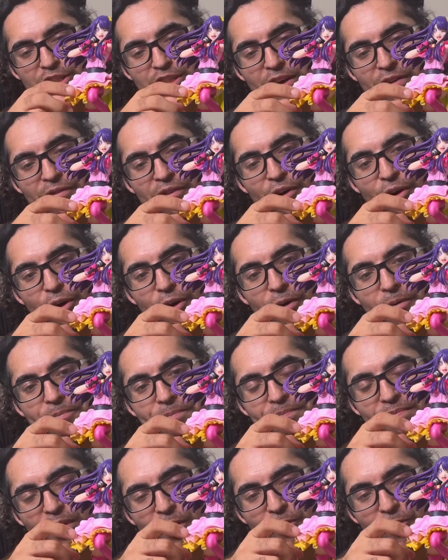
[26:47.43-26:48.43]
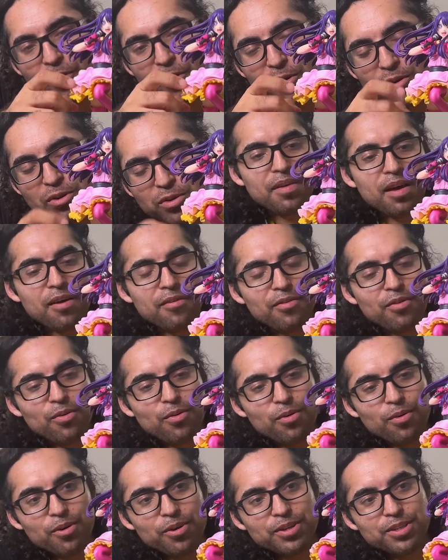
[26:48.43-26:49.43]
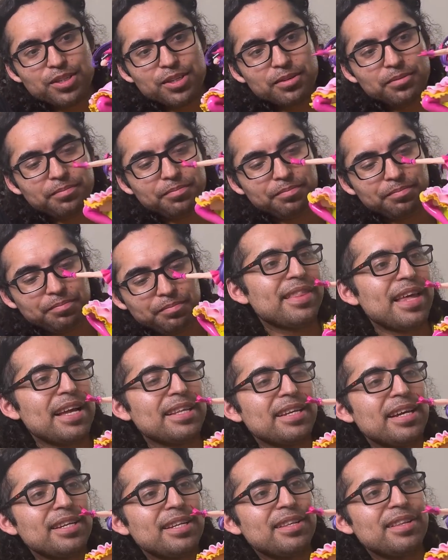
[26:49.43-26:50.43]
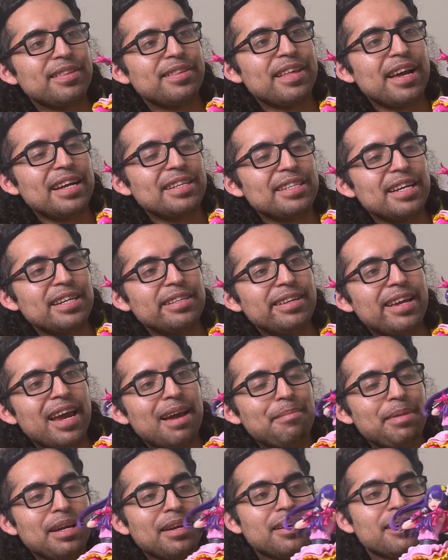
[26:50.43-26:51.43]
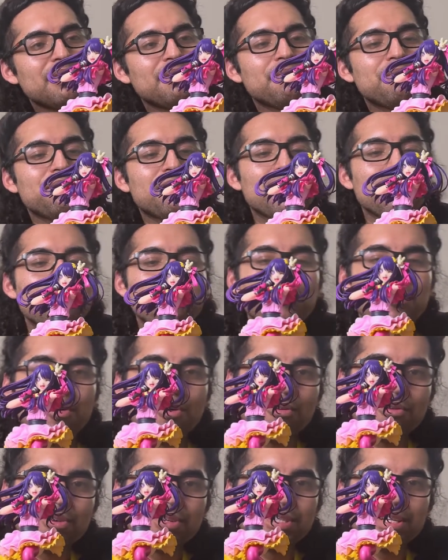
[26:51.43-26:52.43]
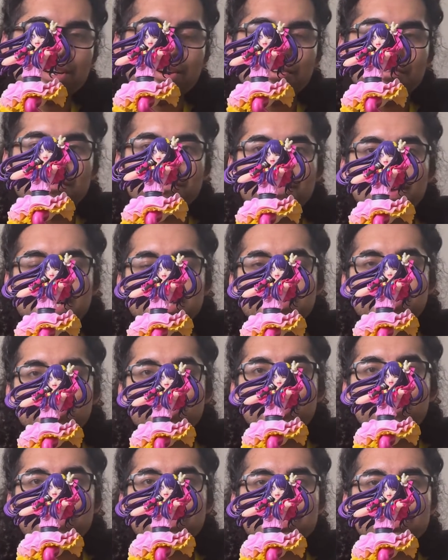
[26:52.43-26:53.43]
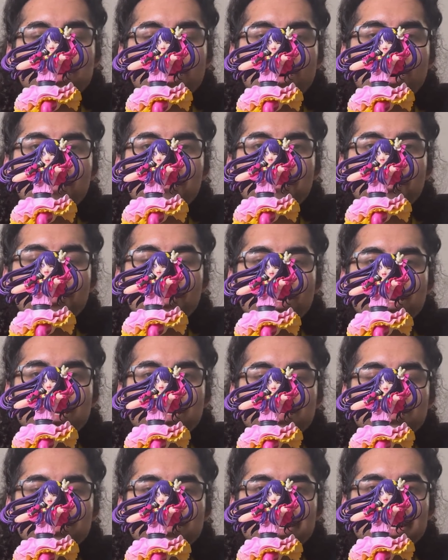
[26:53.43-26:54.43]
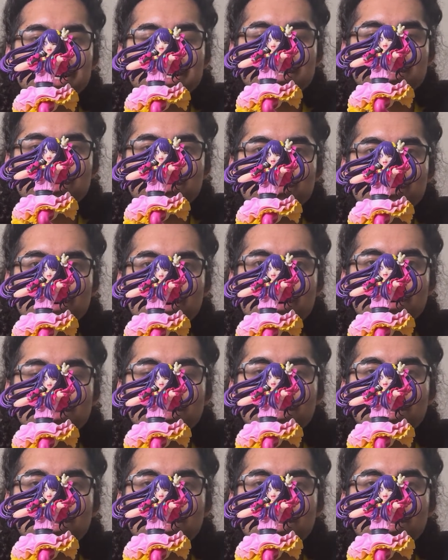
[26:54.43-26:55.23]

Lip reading: of her frills. Of course, that dynamic pose and her face sculpt is on point as well.